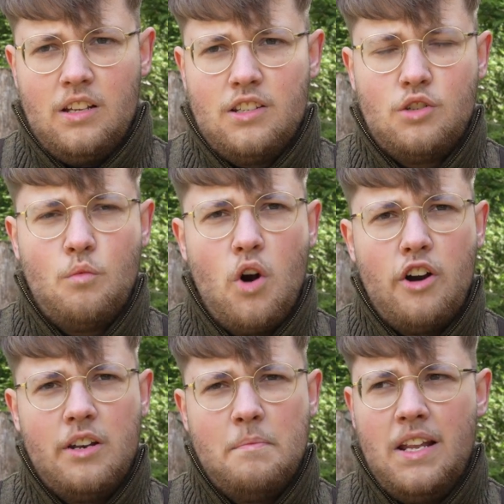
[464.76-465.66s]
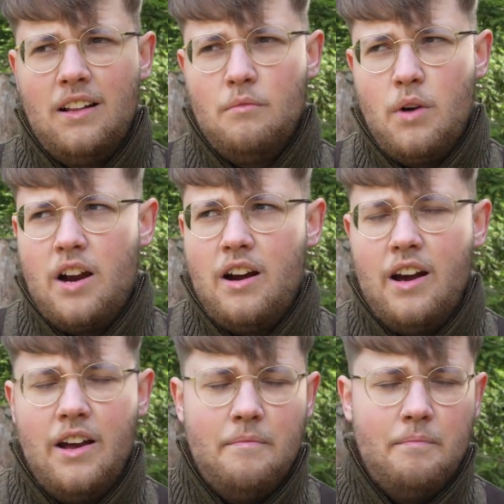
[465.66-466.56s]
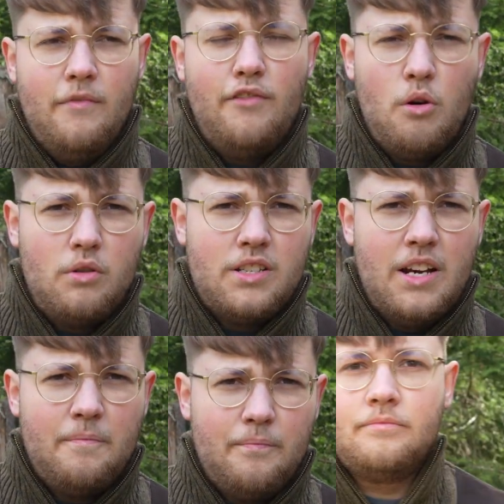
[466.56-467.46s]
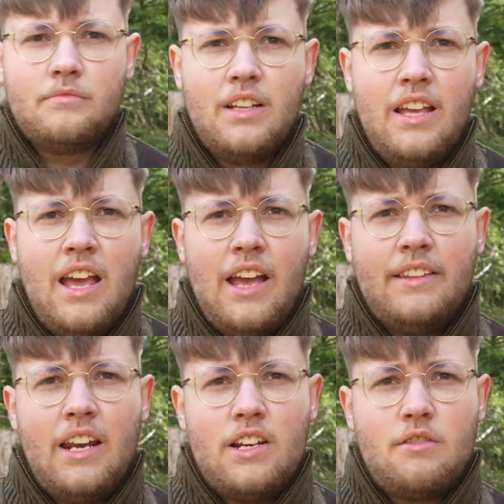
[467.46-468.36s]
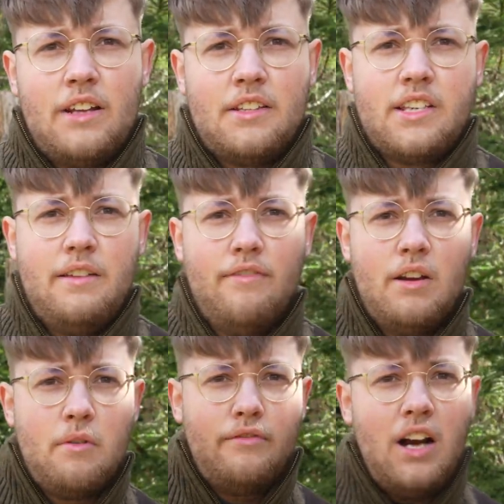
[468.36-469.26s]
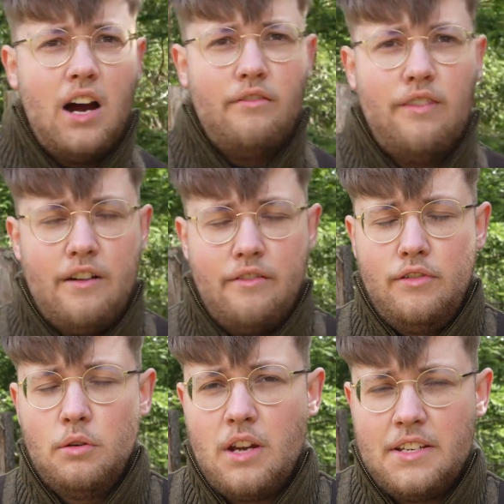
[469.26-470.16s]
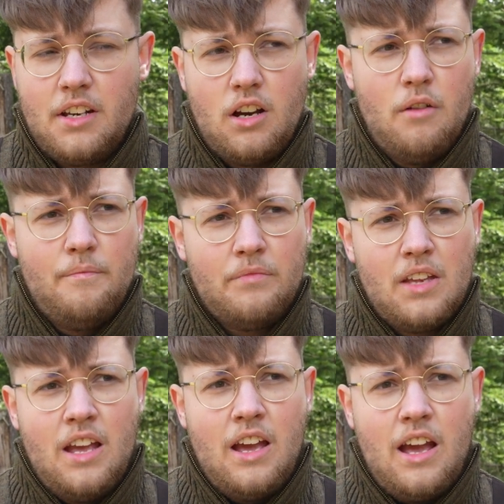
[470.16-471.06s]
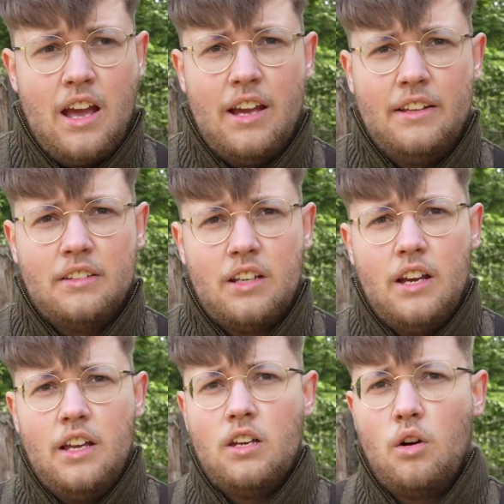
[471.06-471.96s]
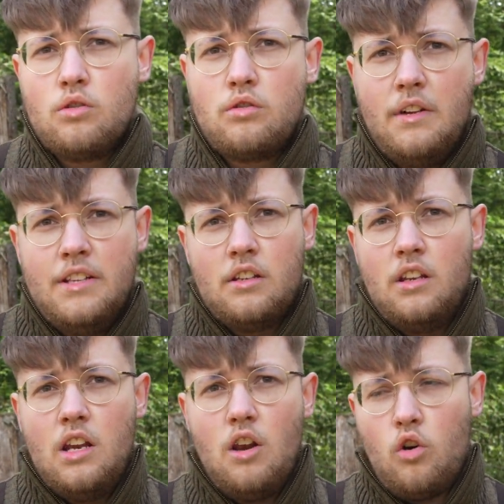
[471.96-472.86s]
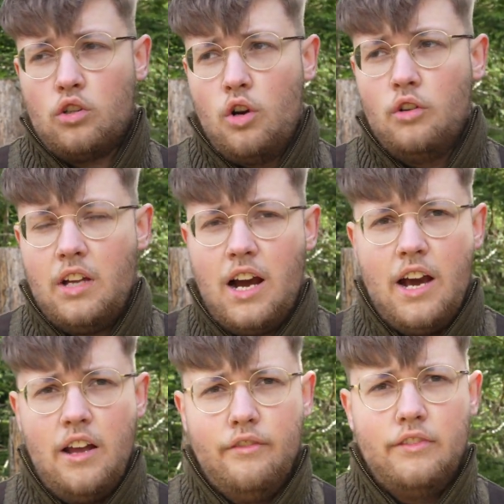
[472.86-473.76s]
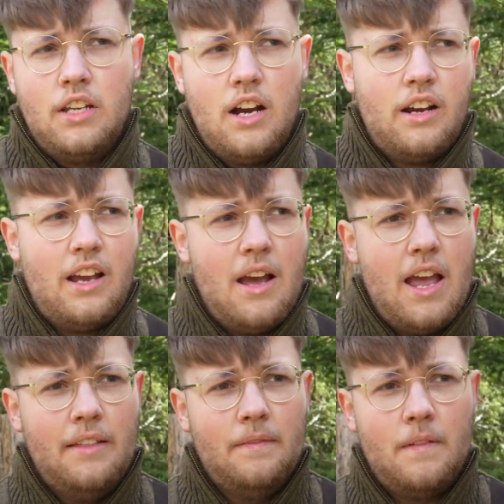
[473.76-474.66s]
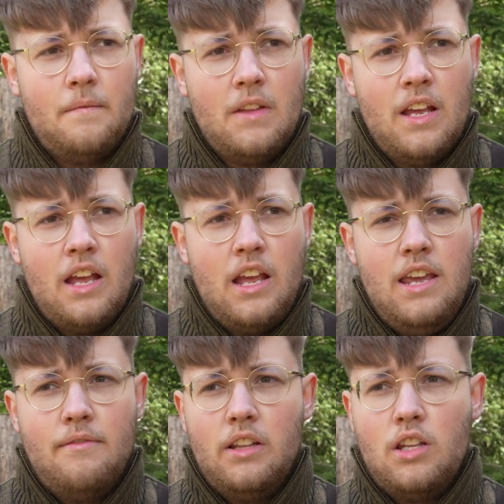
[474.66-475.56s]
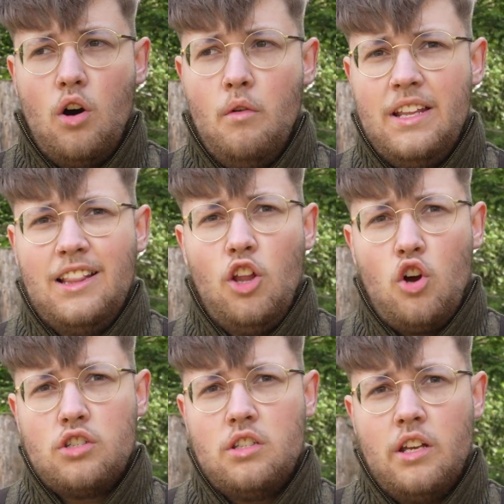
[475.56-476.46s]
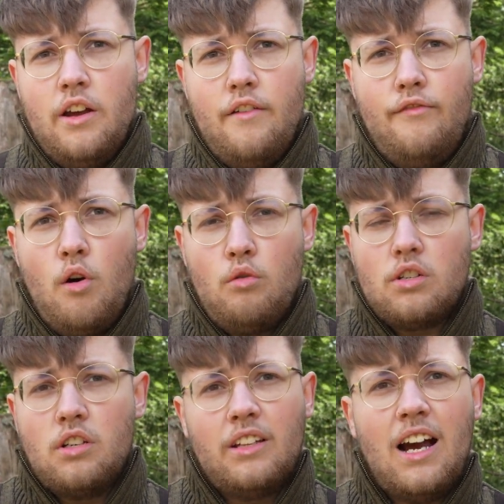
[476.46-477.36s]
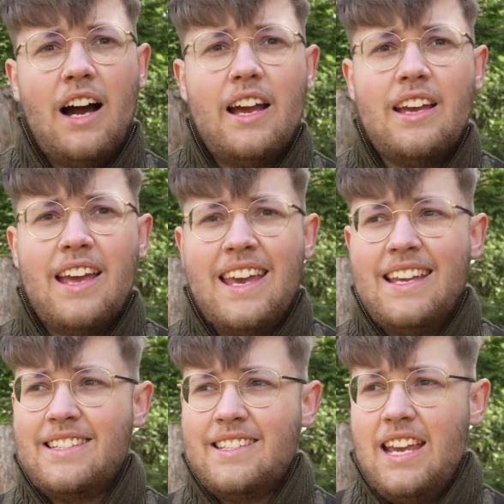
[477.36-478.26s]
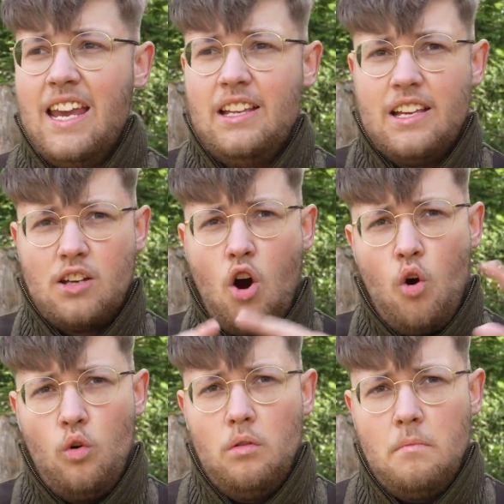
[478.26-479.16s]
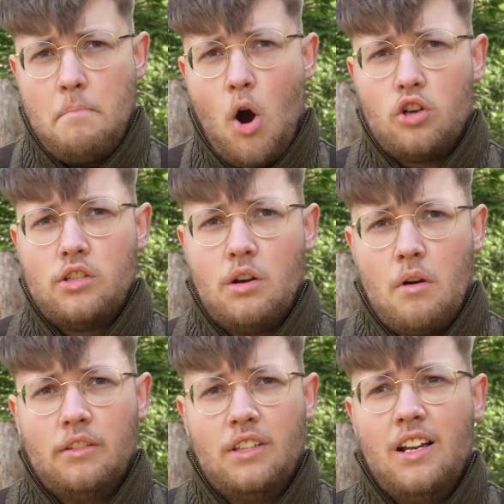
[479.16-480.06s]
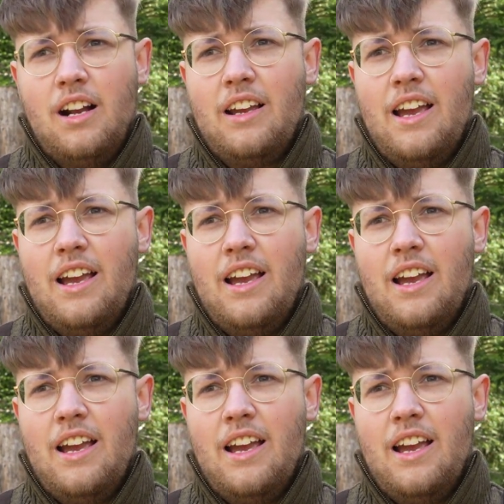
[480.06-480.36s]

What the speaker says: square in the middle where I'm focusing. And then I tried the same thing with the R5 a few days ago, and it also instantly locked on the eye of the duck, and even though it lost the focus on the eye, it stayed as a whole box around the duck,